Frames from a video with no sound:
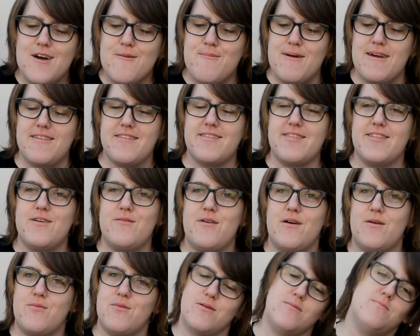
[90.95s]
Basically
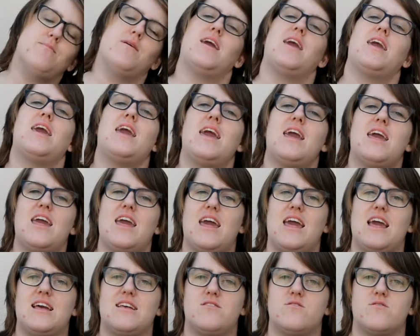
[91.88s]
what we're making
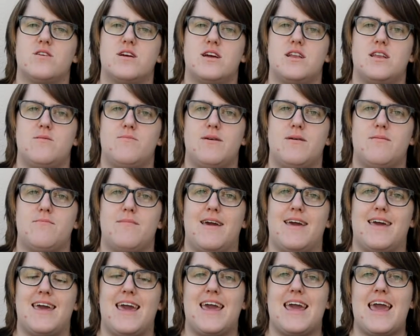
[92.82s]
is we're going to be
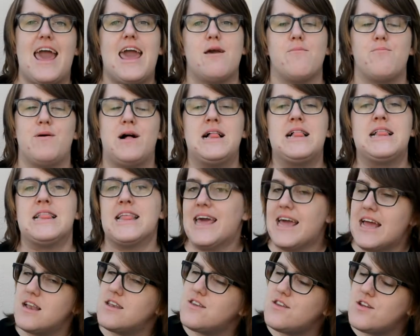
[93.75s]
making a
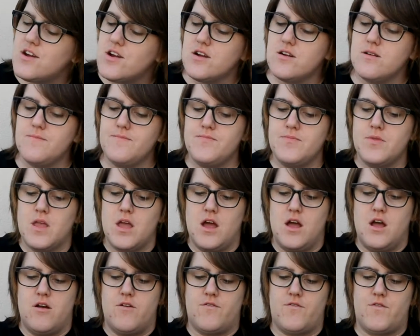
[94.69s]
planter
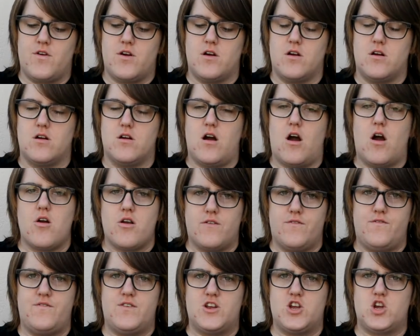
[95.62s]
for
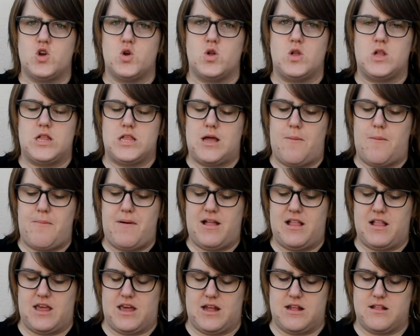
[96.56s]
artificial
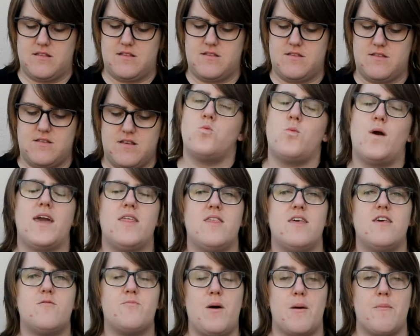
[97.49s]
plants. Weigh
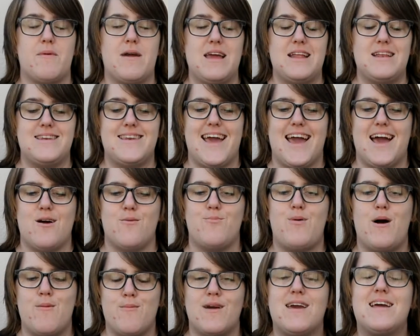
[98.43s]
these pumpkins
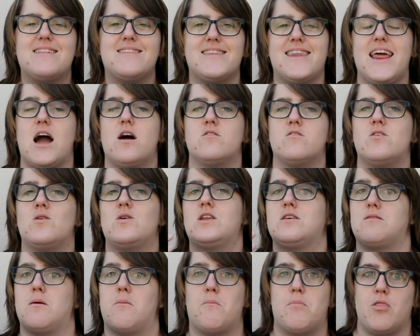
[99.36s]
down so it
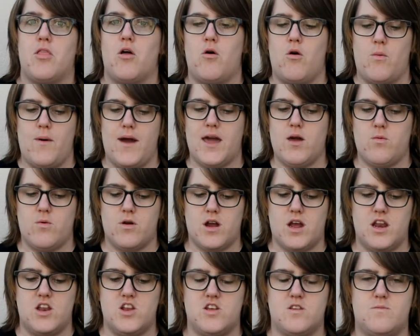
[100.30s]
doesn't blow away. We're
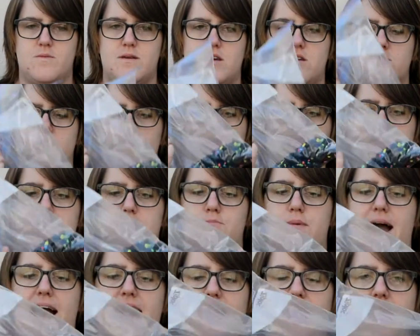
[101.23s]
going to just be using this
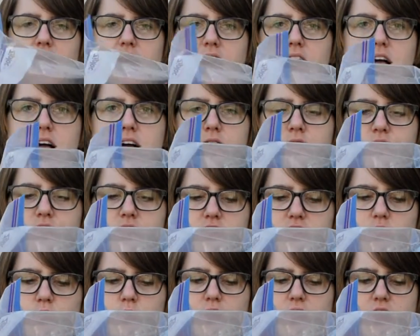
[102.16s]
baggie
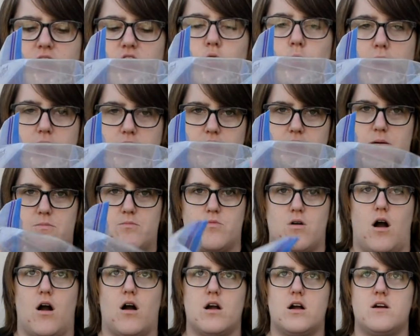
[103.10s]
filled with aquarium
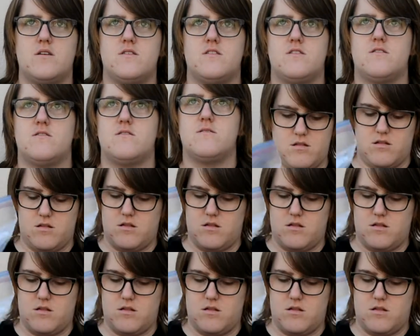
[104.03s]
rocks.